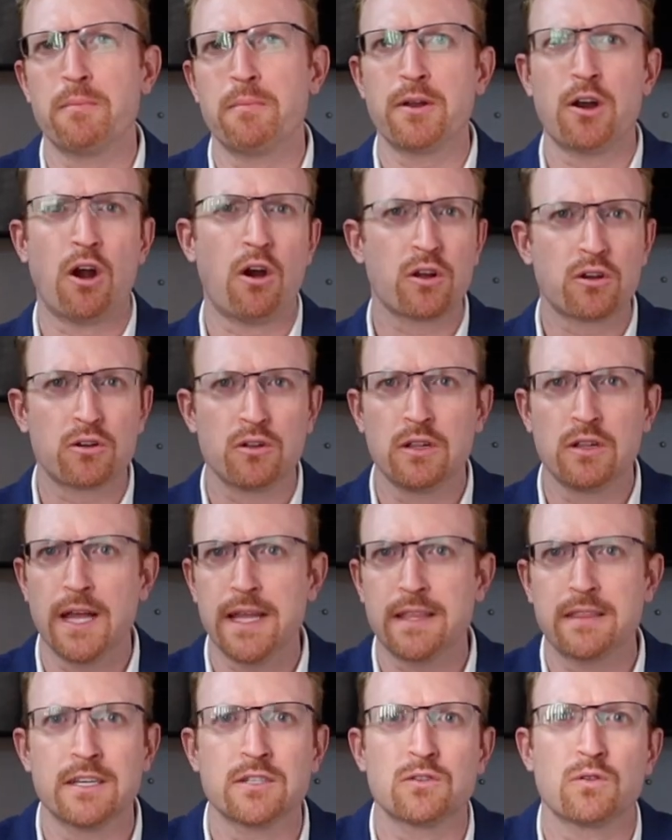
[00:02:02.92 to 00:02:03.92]
up an article
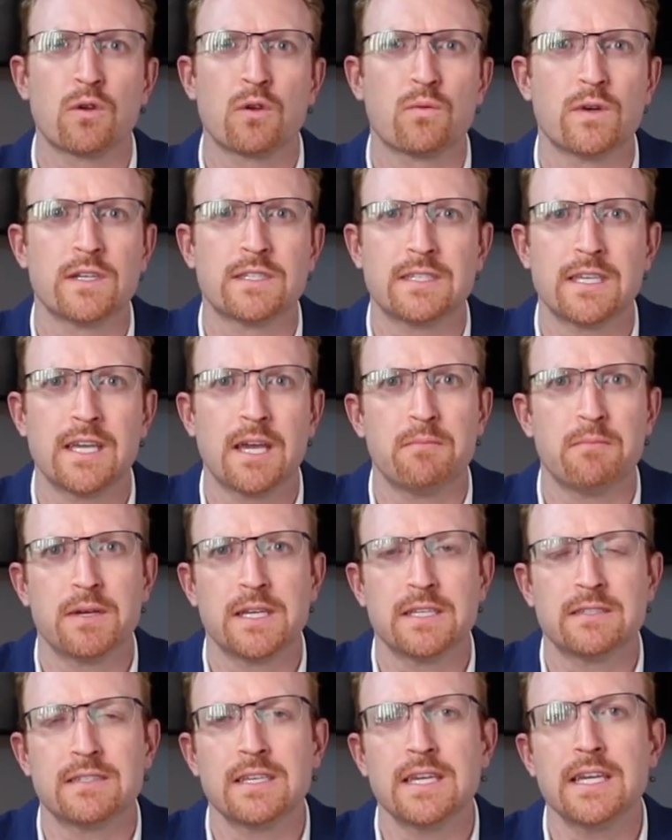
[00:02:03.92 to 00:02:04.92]
like this one with
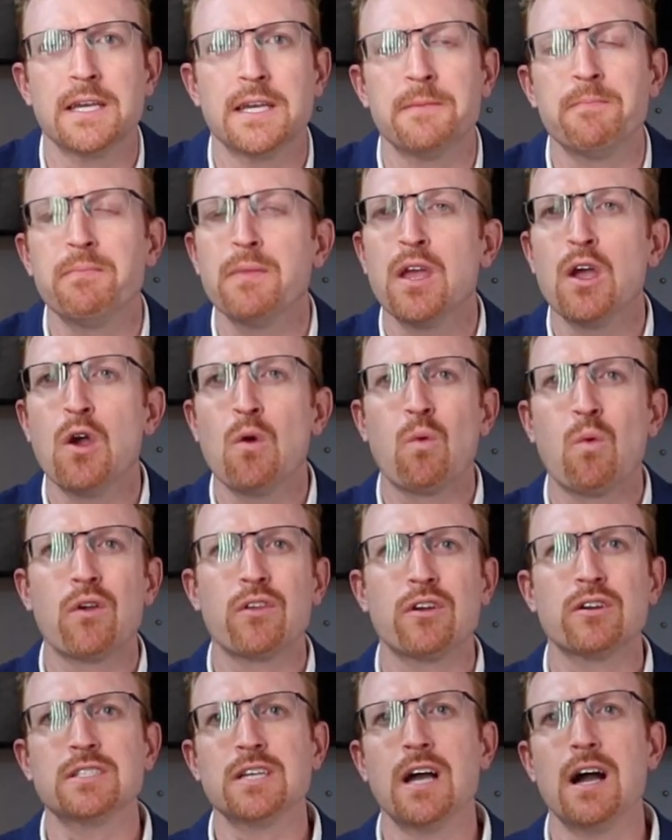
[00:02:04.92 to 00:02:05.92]
CNBC, where
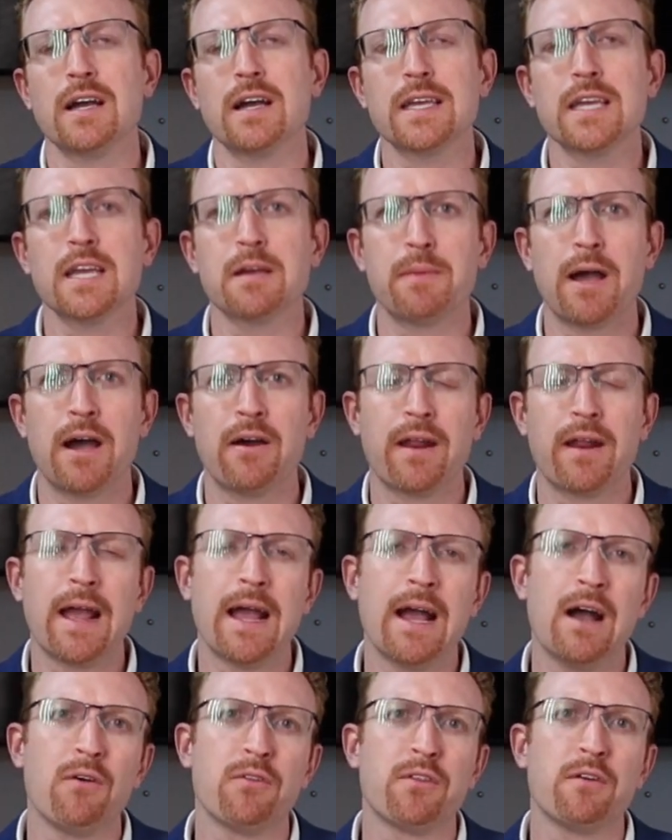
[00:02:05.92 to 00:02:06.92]
they're talking about
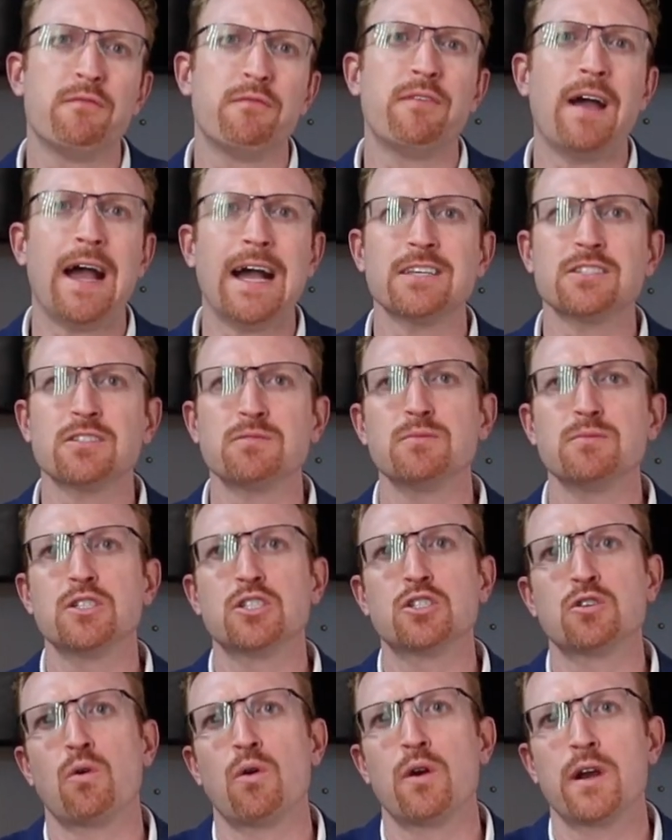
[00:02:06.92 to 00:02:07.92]
how the vast
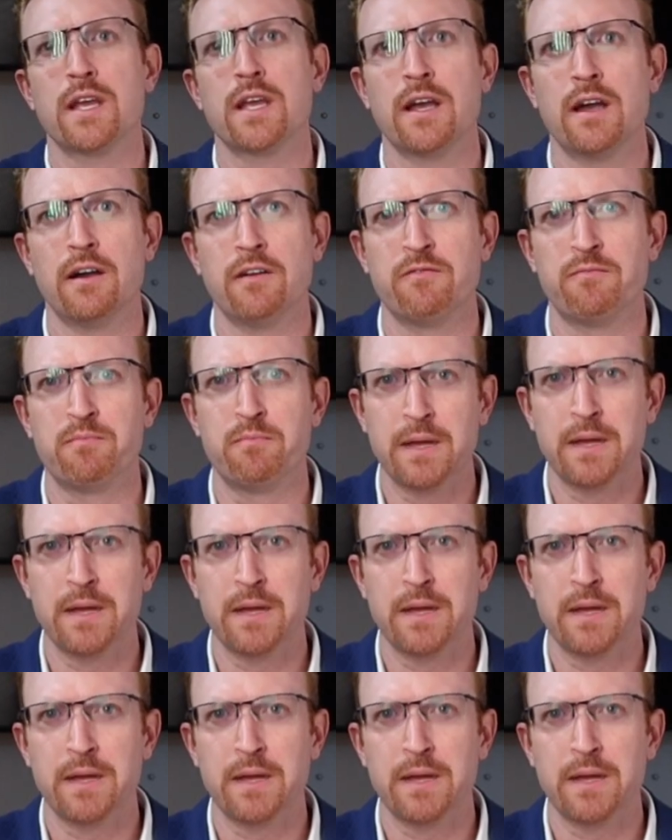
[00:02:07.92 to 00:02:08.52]
majority of